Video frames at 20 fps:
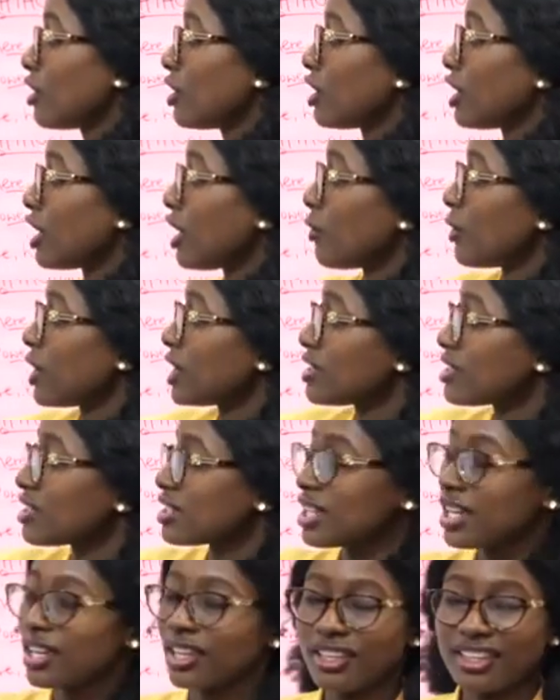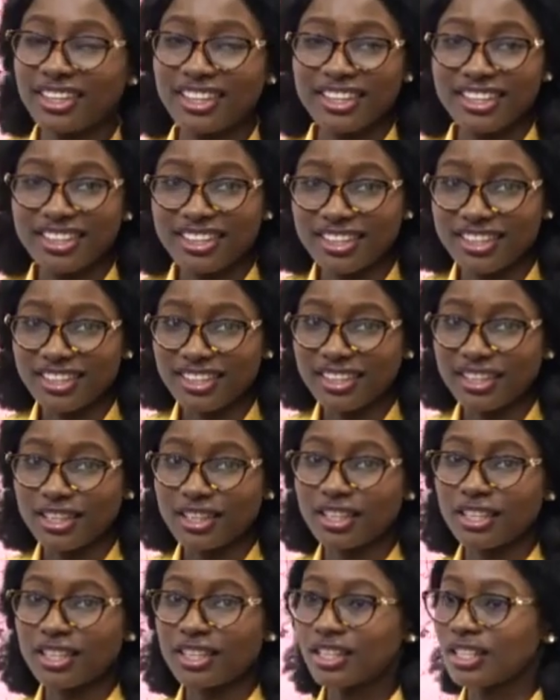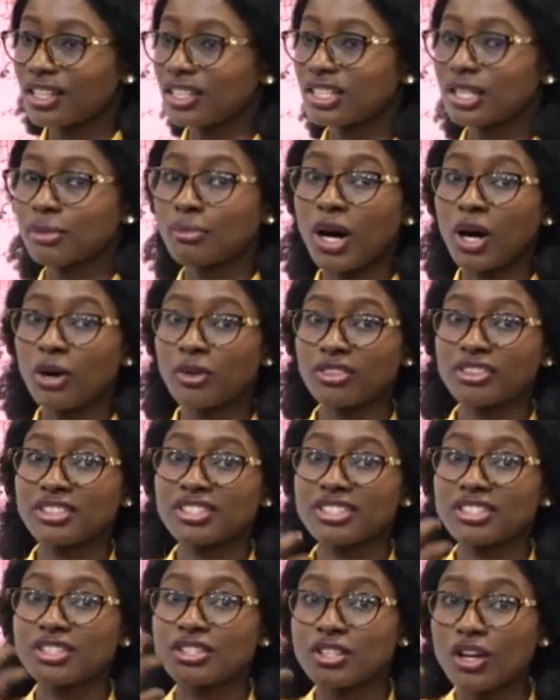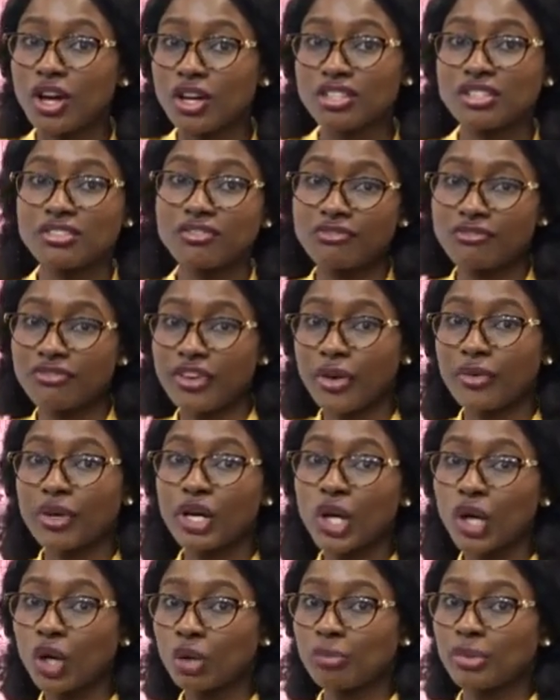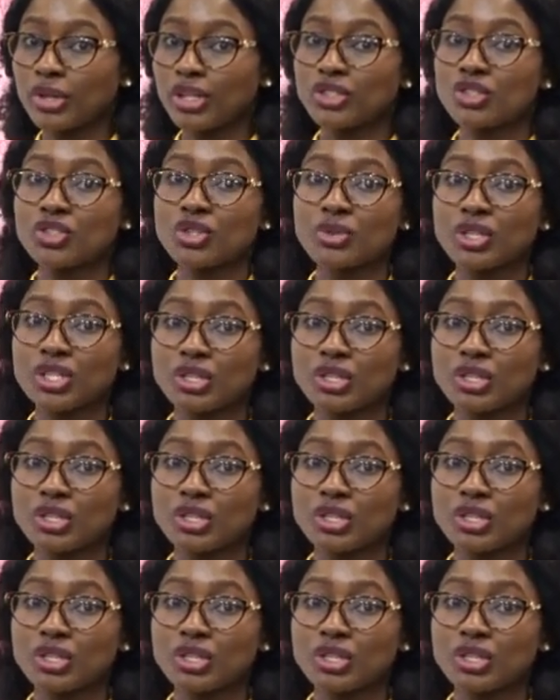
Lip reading: Now, when you say E, the mouth is not very open during